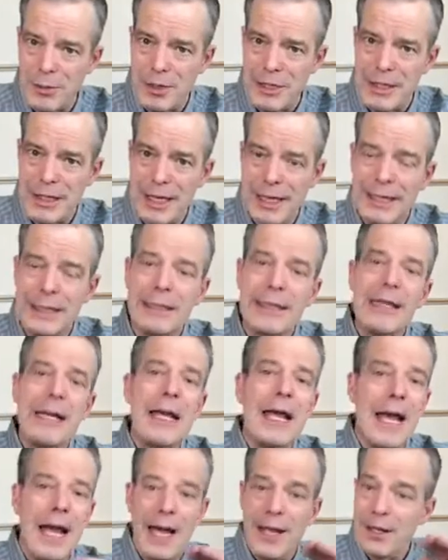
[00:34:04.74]
up to date,
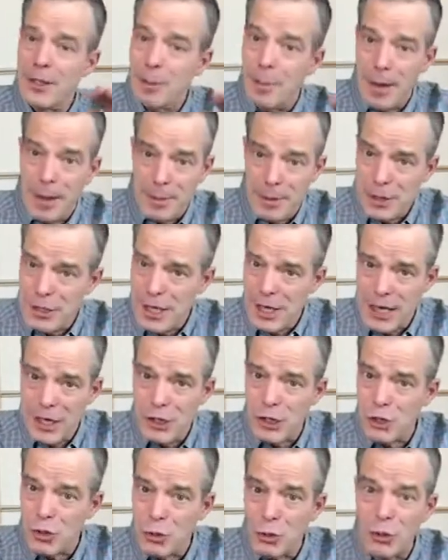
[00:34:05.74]
and the puppy's
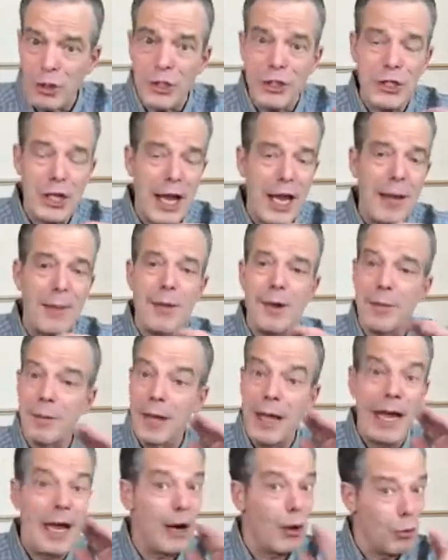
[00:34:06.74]
had a stool exam
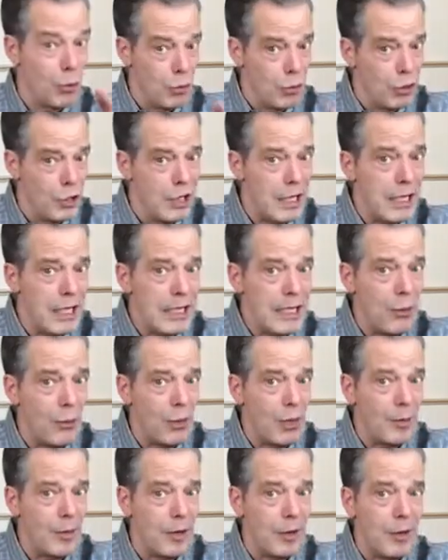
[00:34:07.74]
and had a routine
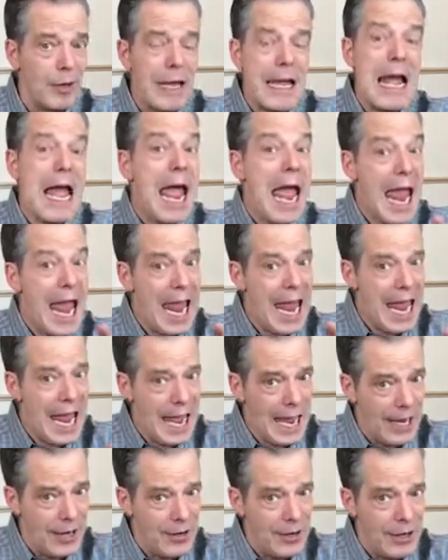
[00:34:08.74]
dewormer,
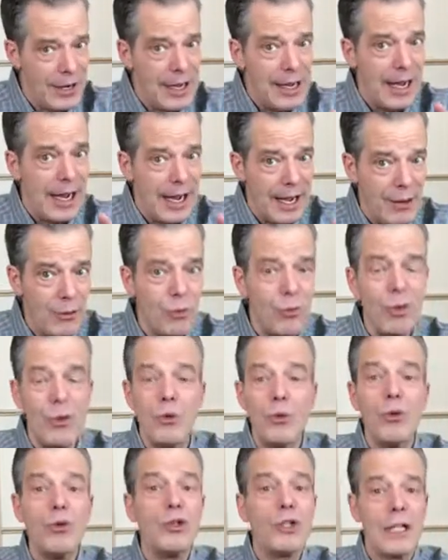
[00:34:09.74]
and I
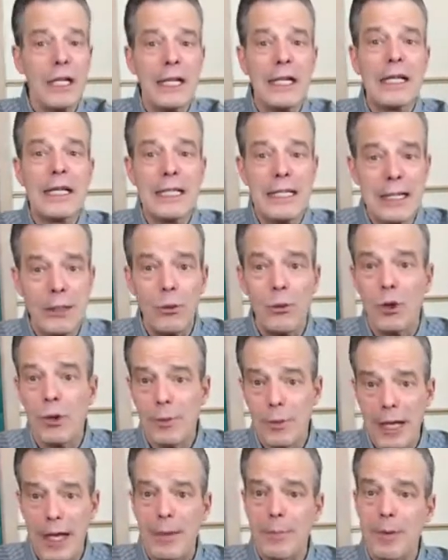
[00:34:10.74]
would routinely
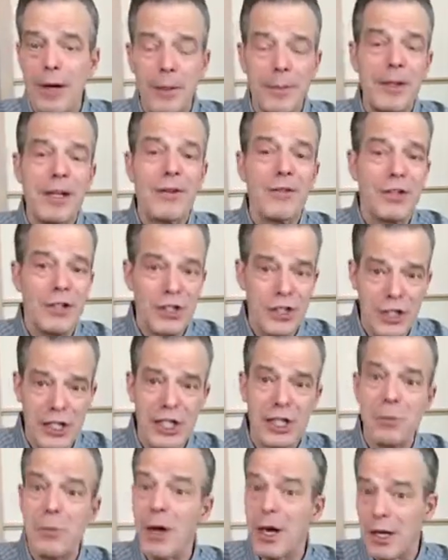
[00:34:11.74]
deworm that puppy every
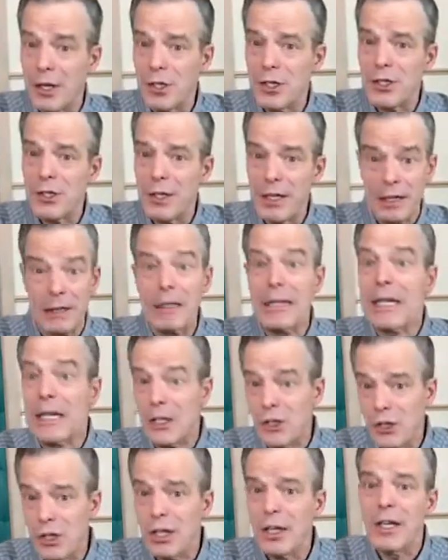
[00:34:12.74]
six months at
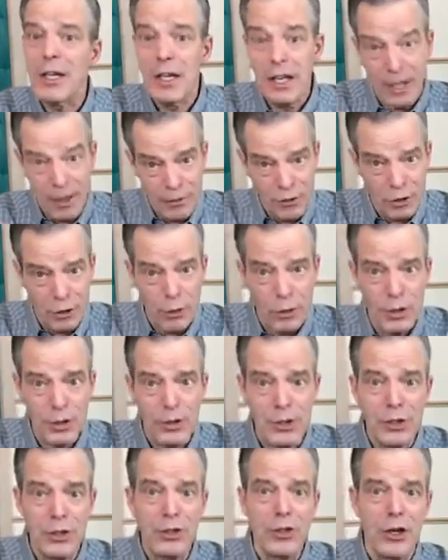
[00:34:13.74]
least if you're
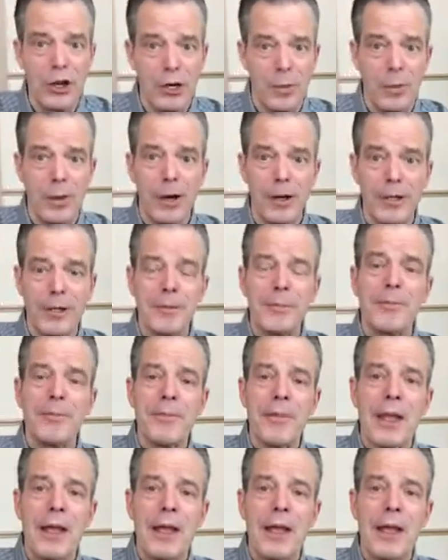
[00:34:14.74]
going to the dog park.